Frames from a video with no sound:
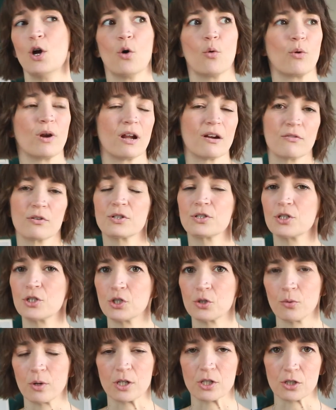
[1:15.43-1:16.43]
whatever
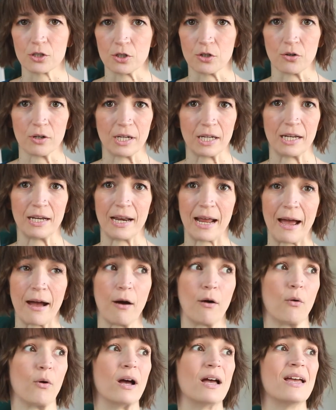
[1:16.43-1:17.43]
situation you're in
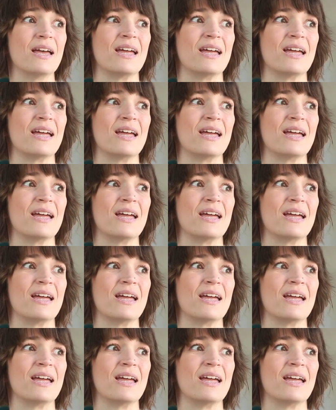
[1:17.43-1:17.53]
now,